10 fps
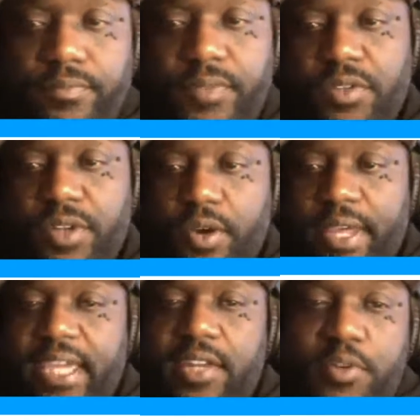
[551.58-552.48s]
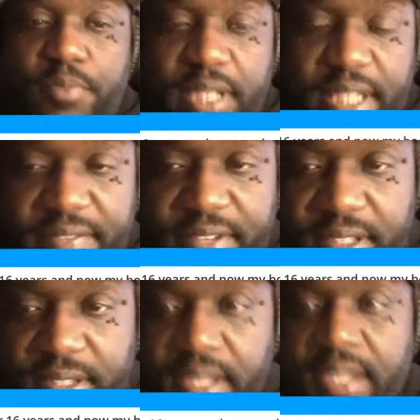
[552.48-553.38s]
And he don't believe
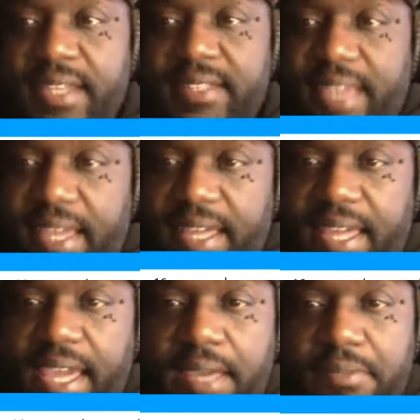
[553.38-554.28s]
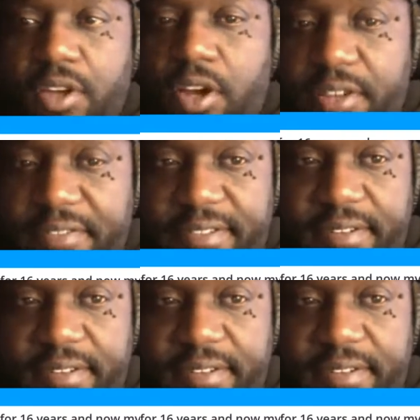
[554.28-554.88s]
in taking games off,